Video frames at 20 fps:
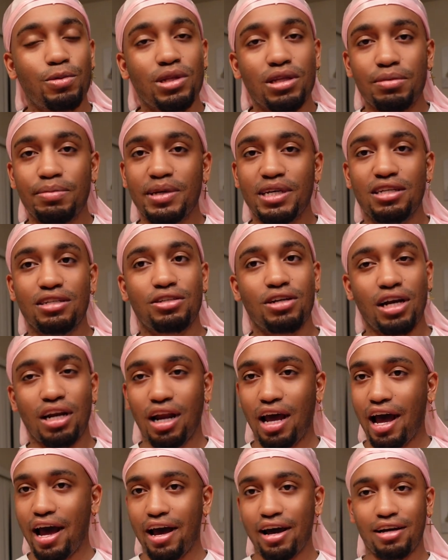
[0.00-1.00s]
really be
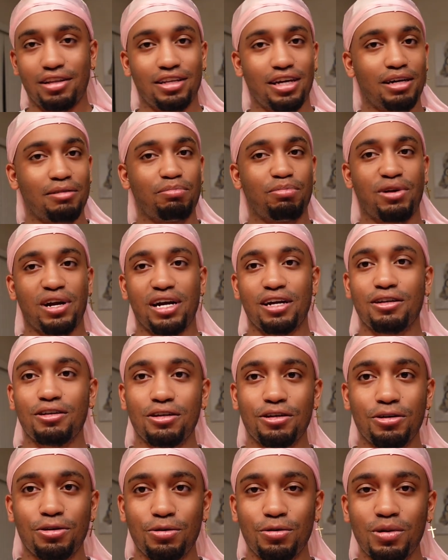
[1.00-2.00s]
trying to act like
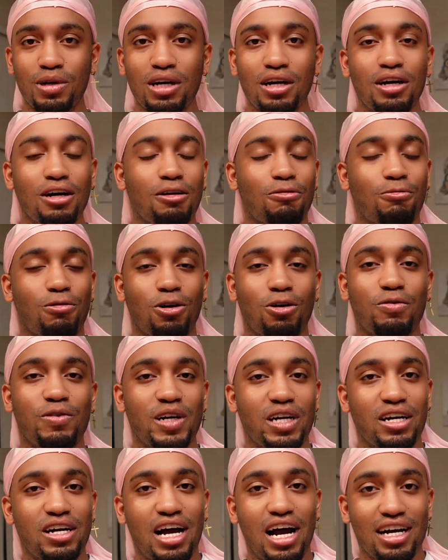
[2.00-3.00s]
brand new. We're
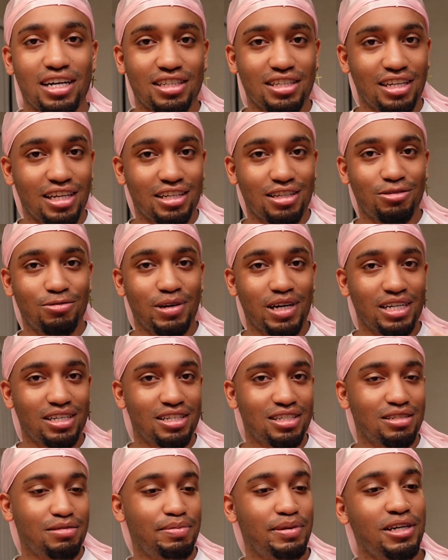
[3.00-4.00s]
over here acting like you
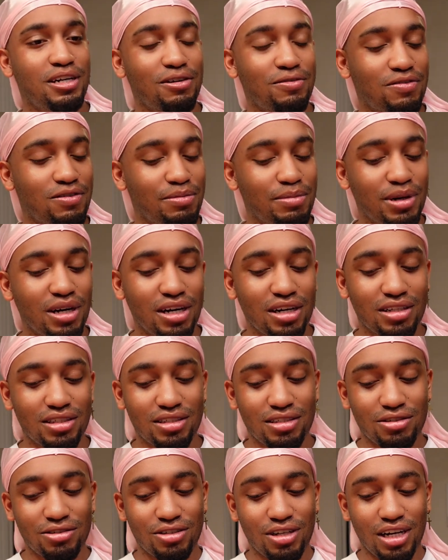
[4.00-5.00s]
ain't disappeared for
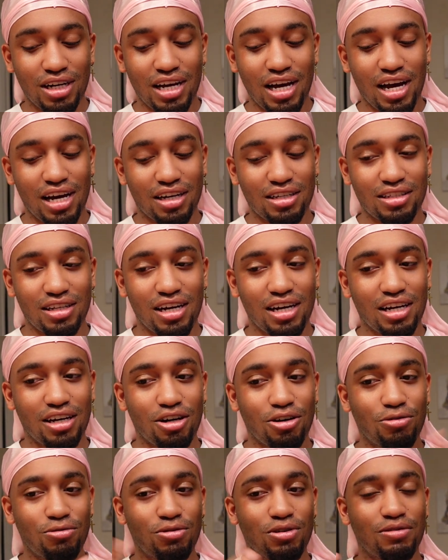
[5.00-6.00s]
months. You trying to act
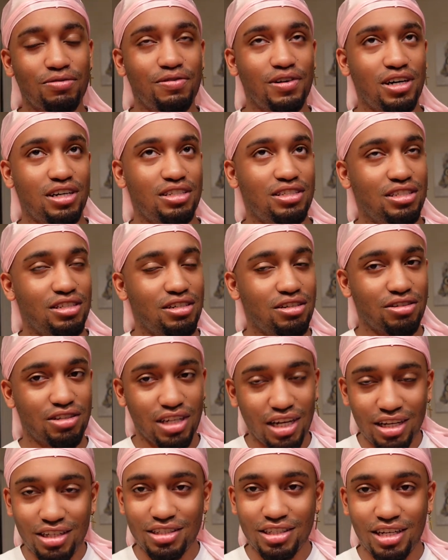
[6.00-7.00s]
like who the fuck is in your
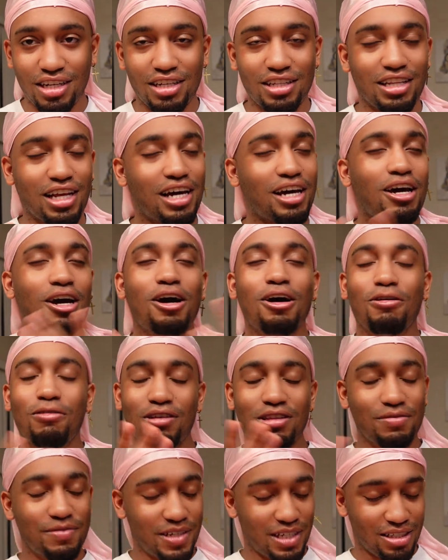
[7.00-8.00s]
kitchen? Like,
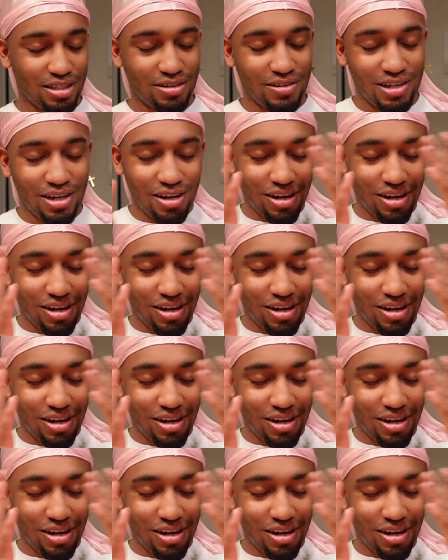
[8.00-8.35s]
what the fuck is going